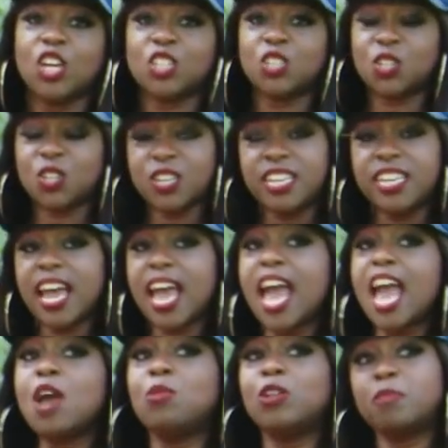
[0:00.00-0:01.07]

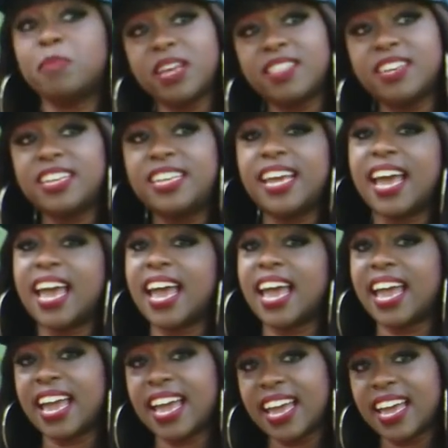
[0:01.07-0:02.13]
Today will be the
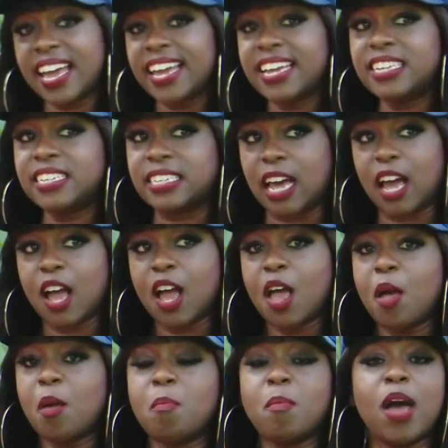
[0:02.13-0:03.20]
date,
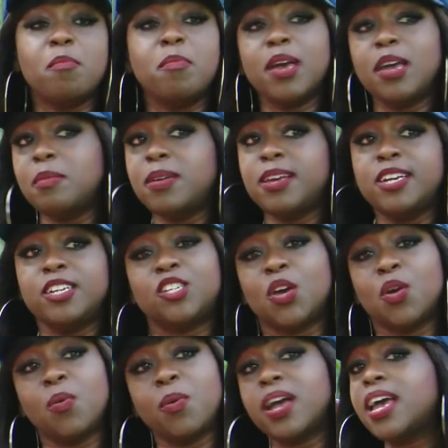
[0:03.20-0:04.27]
my baby,
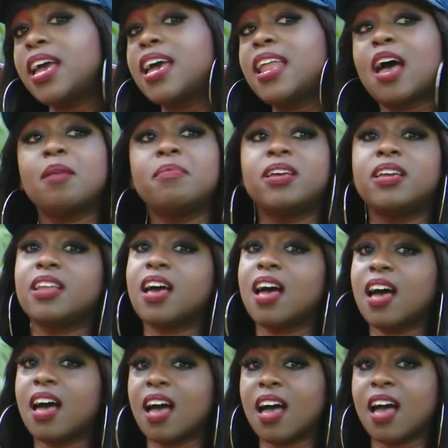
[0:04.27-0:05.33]
Tone
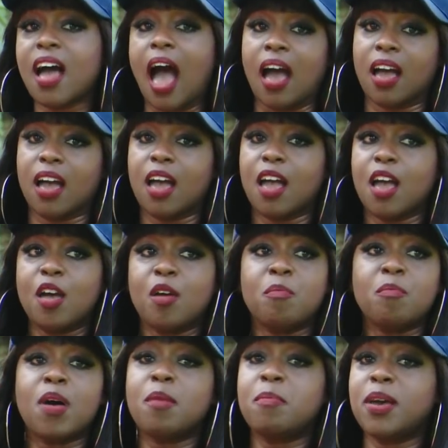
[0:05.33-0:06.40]
Rabida.
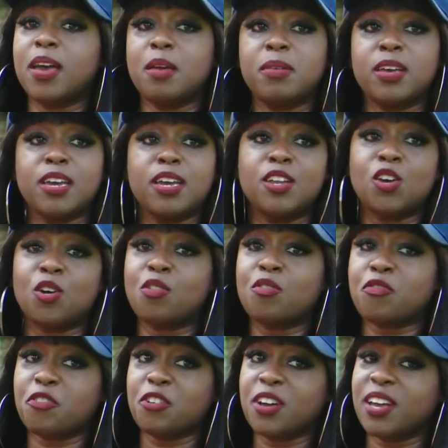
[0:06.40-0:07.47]
My baby,
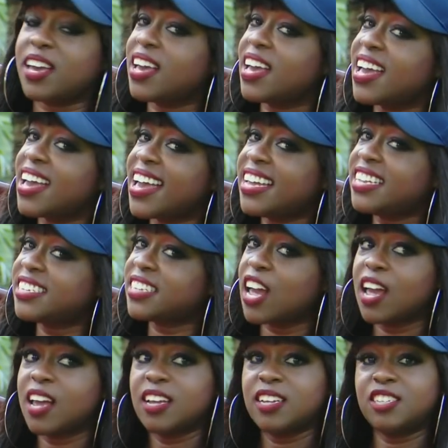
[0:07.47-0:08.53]
don't forget.
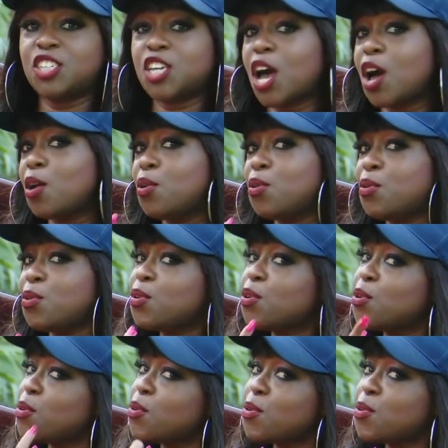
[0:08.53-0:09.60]

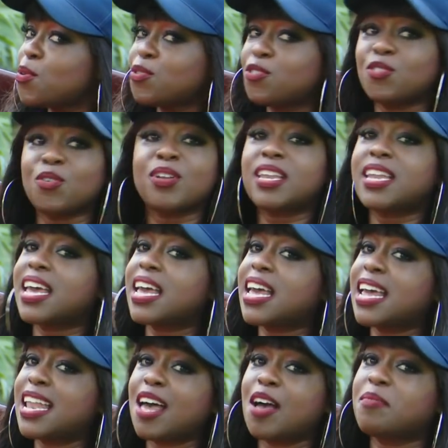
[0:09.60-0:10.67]
Changu Tone
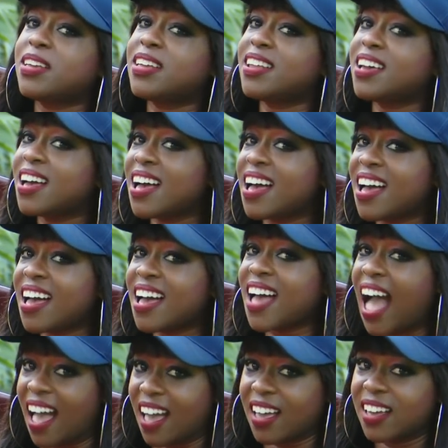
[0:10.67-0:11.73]

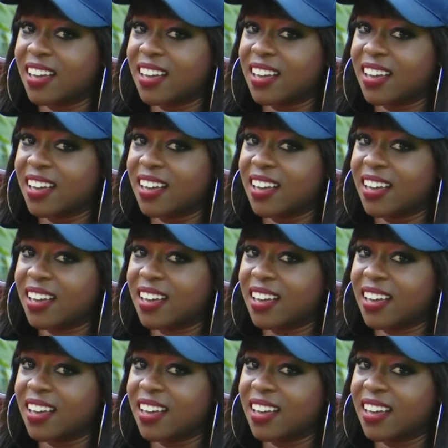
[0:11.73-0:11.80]
Rabida.